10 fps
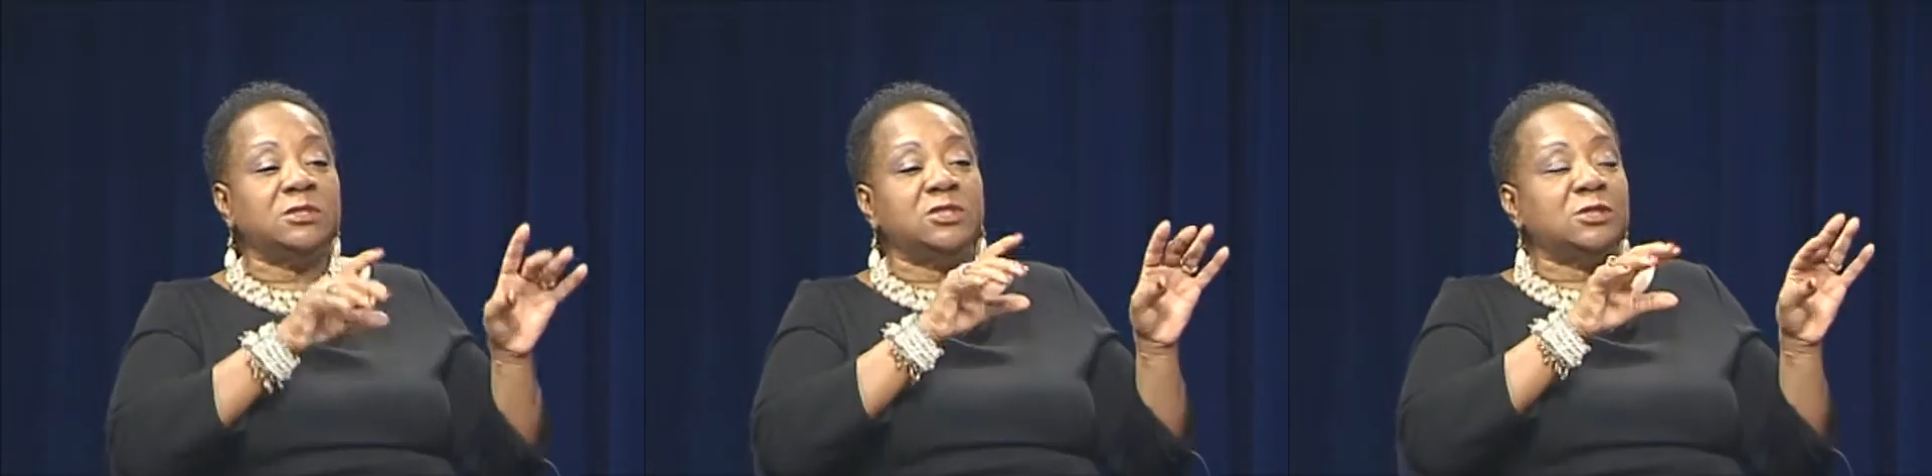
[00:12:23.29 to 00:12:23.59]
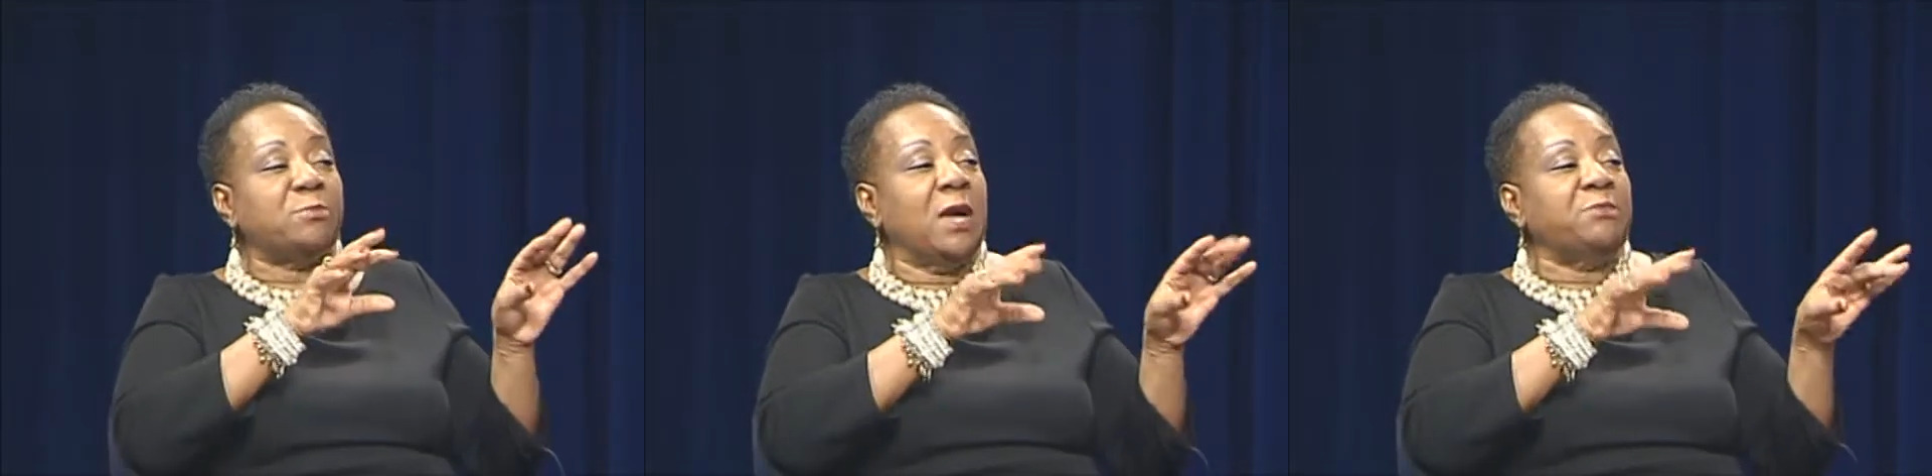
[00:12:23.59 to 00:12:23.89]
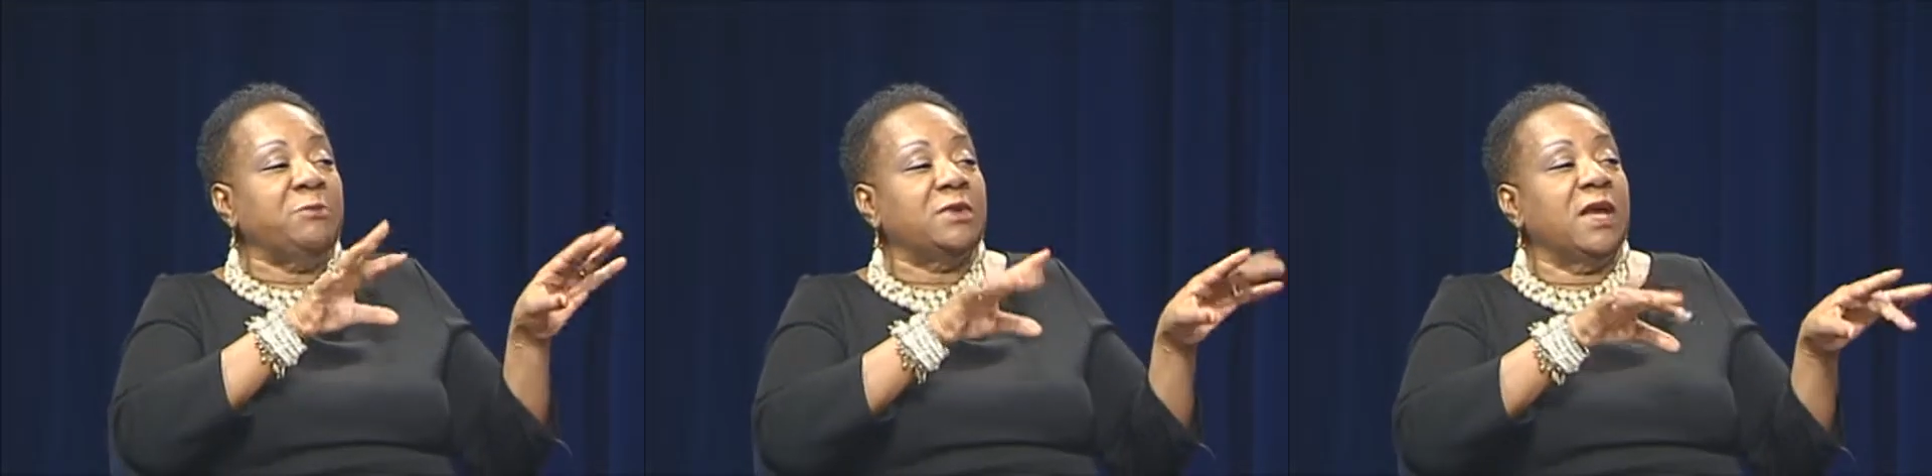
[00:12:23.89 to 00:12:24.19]
just
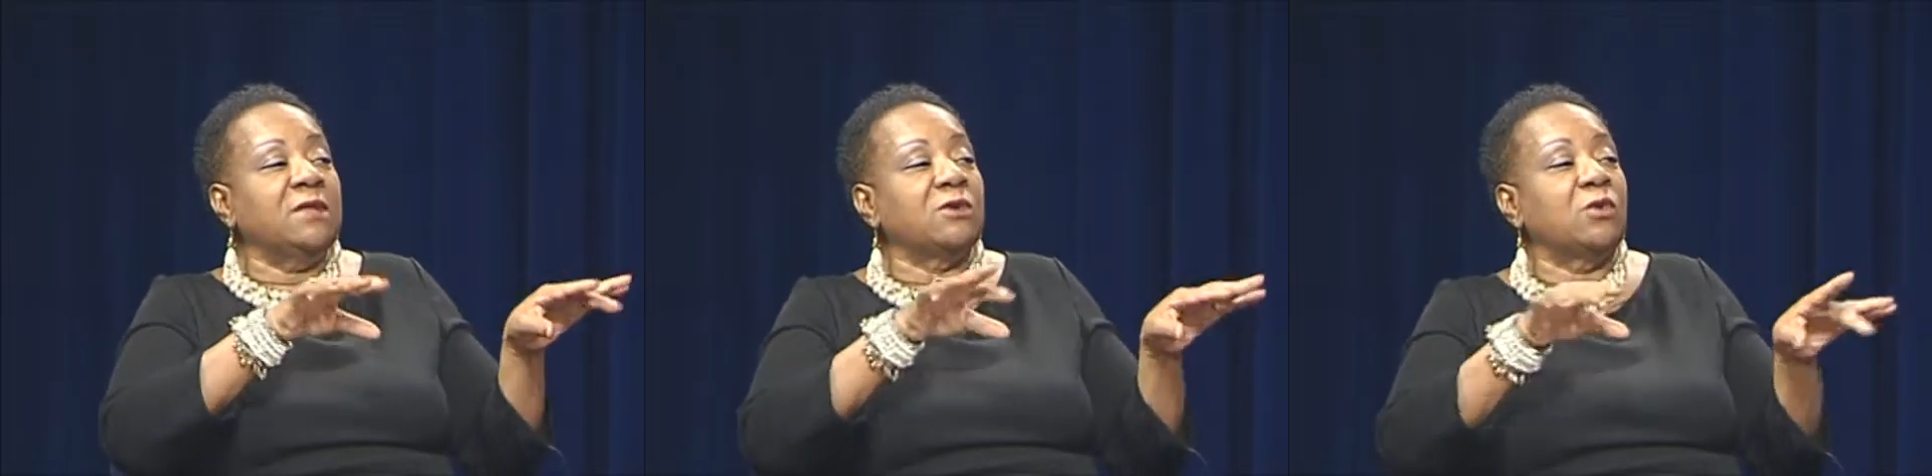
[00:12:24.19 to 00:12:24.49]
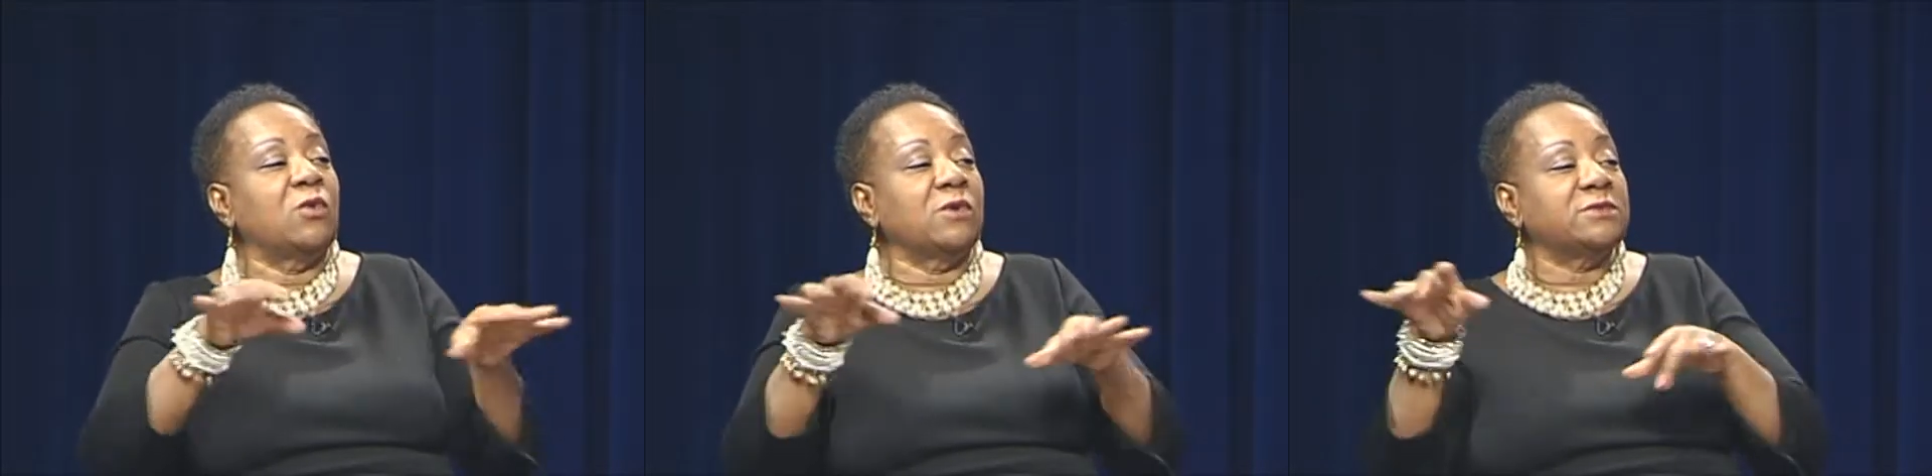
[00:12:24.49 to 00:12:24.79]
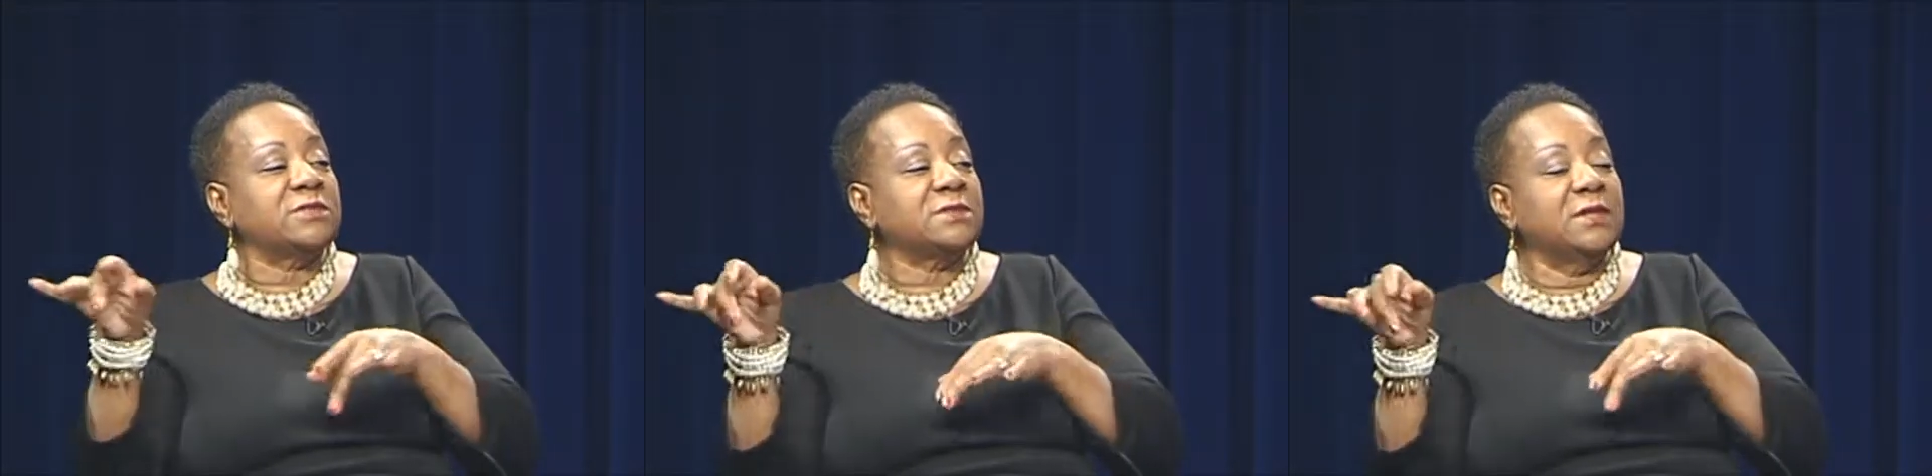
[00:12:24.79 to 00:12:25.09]
might be playing the
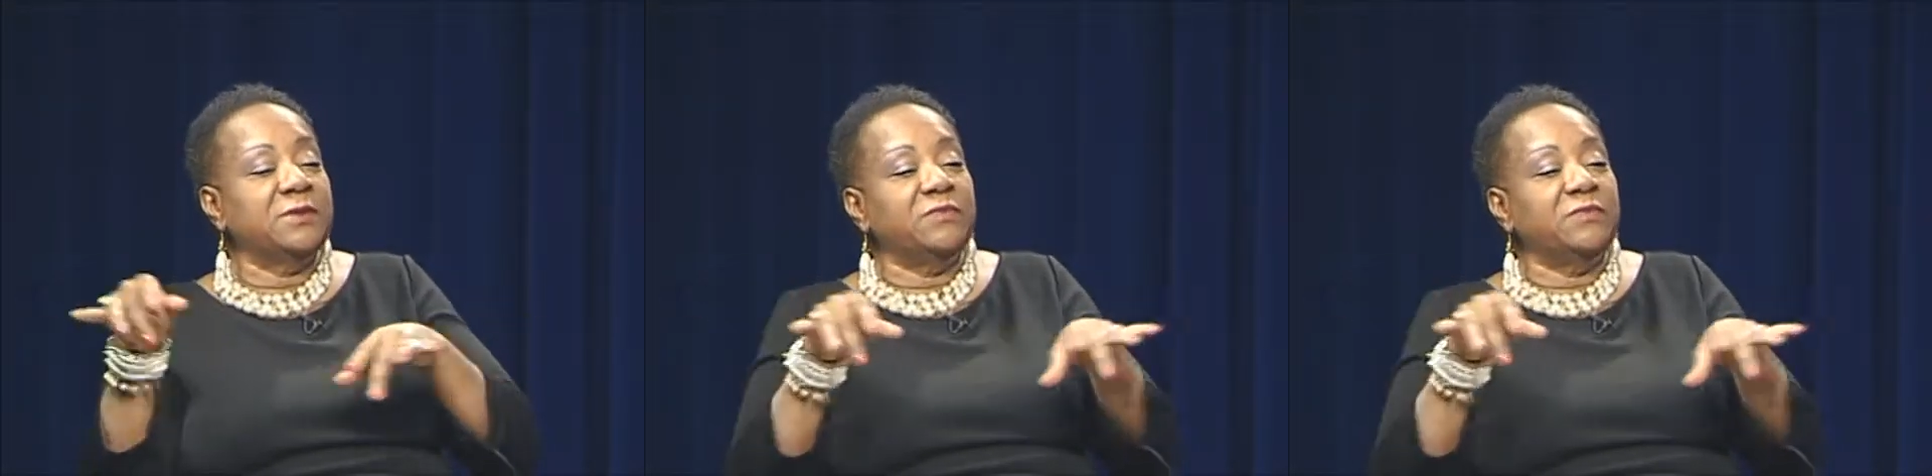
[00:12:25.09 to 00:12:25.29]
chords.